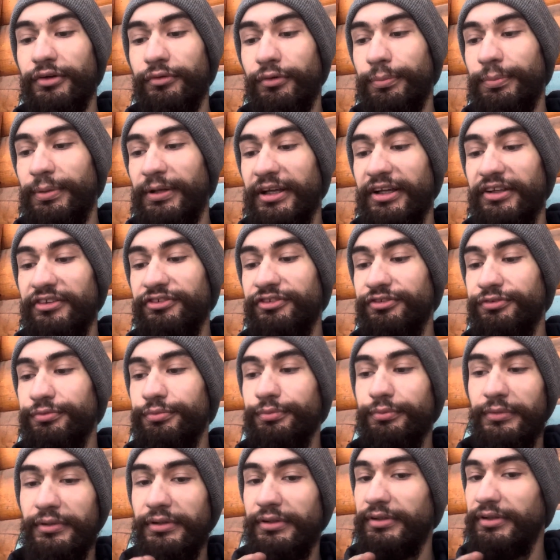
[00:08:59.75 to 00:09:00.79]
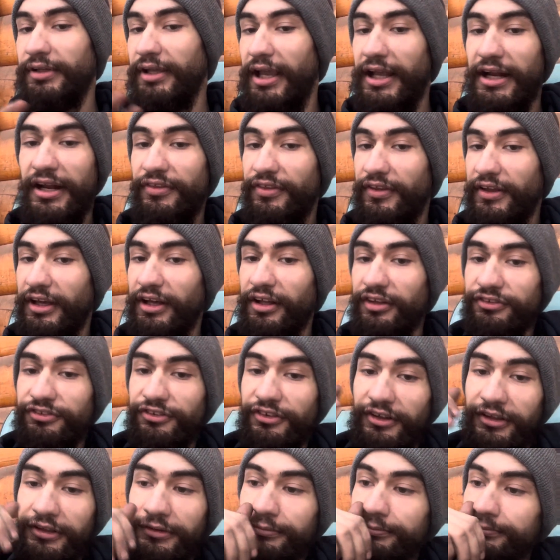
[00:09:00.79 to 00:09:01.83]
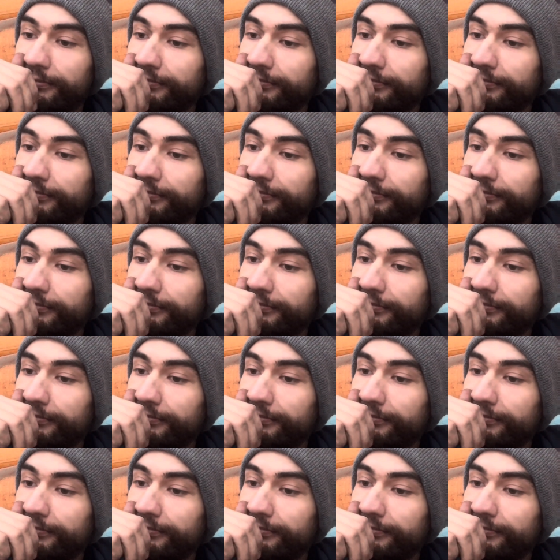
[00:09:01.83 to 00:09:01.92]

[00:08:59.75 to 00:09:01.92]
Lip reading: replace anything else that,